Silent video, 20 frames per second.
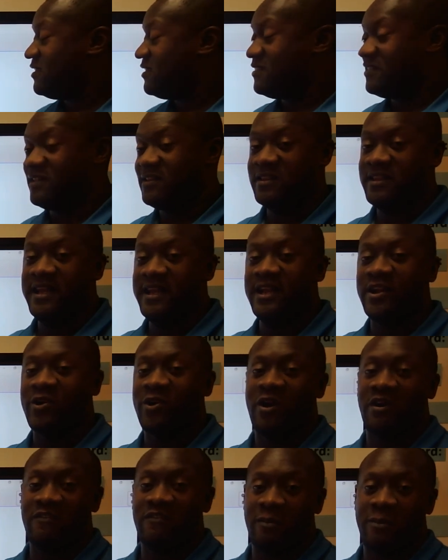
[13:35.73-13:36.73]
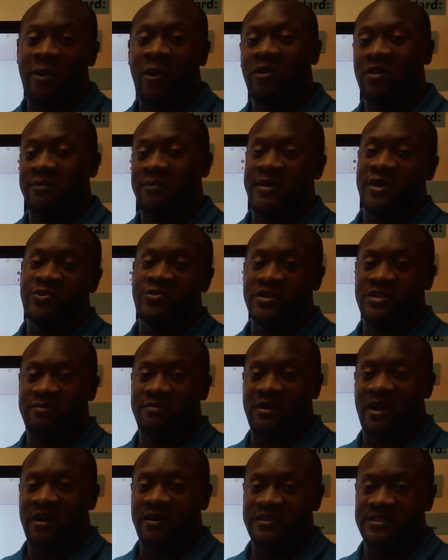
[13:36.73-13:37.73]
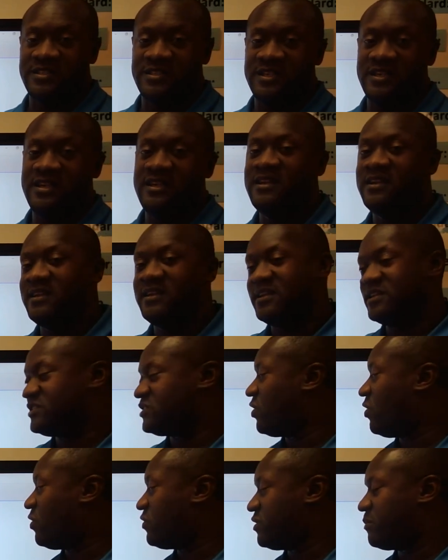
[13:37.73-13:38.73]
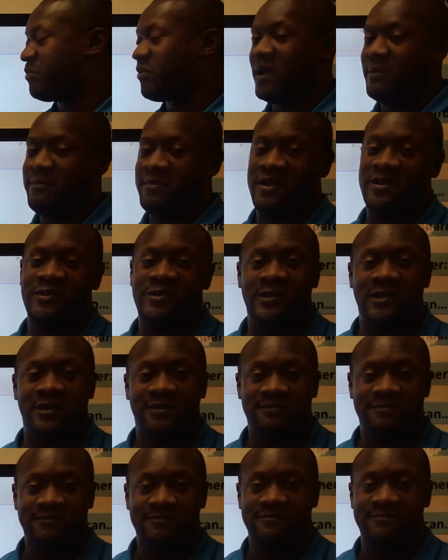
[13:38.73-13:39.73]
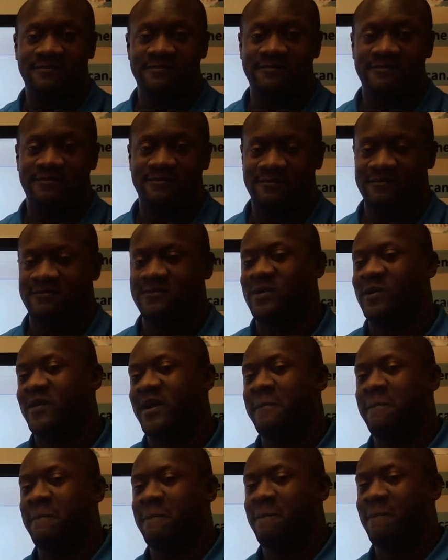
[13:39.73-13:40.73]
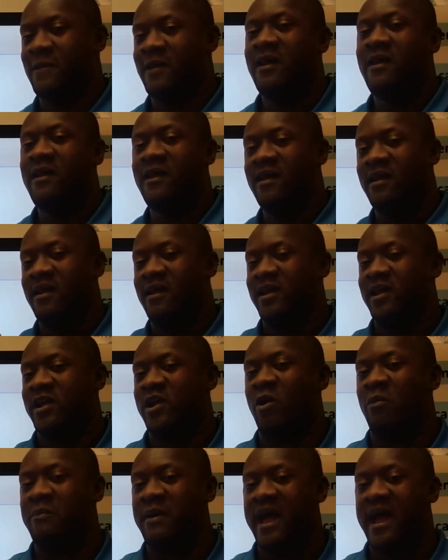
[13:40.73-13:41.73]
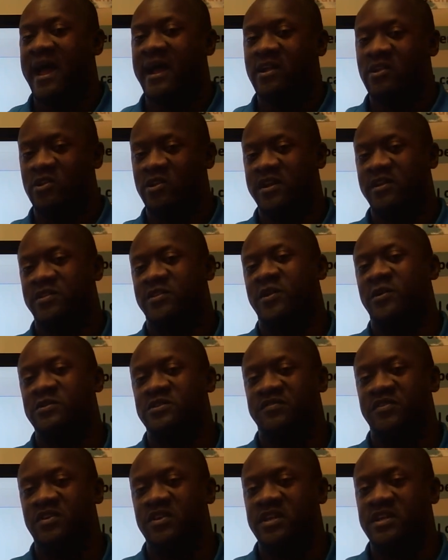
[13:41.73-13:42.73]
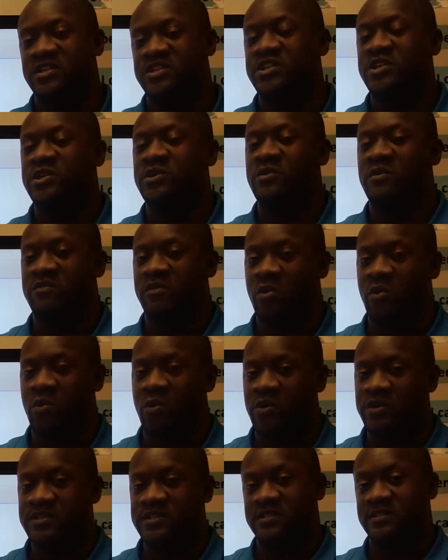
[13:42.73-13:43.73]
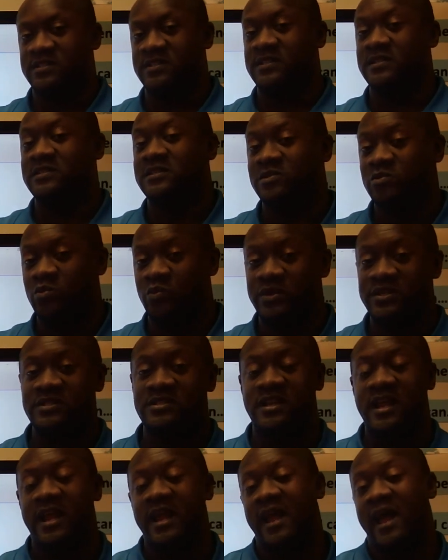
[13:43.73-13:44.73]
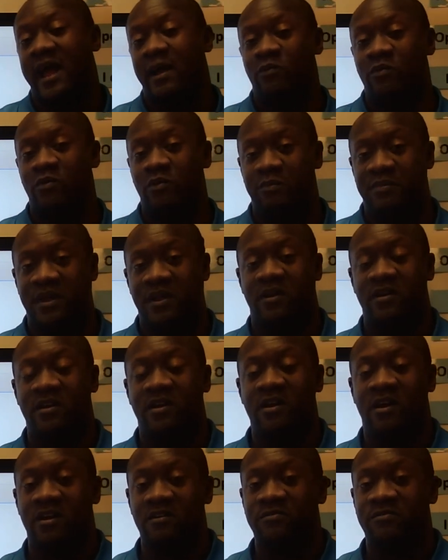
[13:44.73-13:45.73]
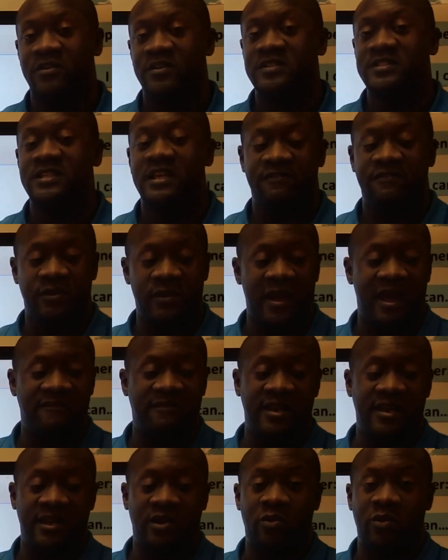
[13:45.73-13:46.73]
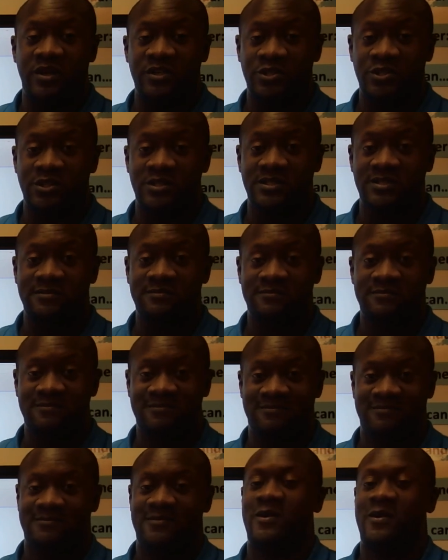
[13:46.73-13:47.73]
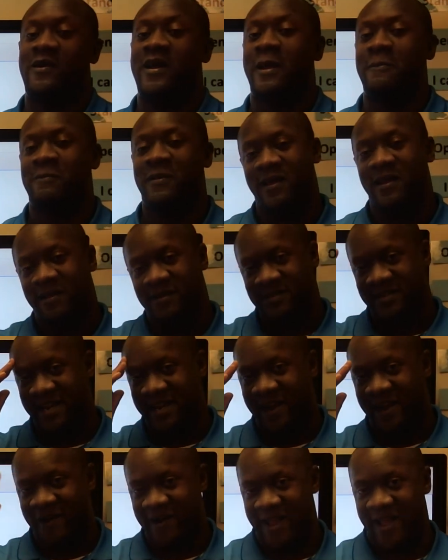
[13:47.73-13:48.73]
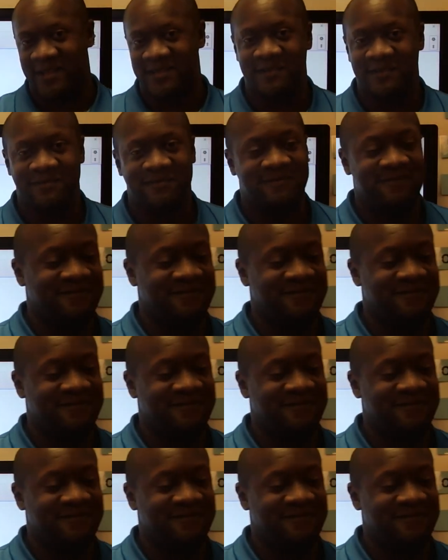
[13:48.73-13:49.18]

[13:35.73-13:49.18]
the leader of a parliamentary democracy is called the Prime Minister. All right? Go back, look at those if you need to. Of course, since this is Wednesday, I will be on conference if you have any questions. All right, take care, guys.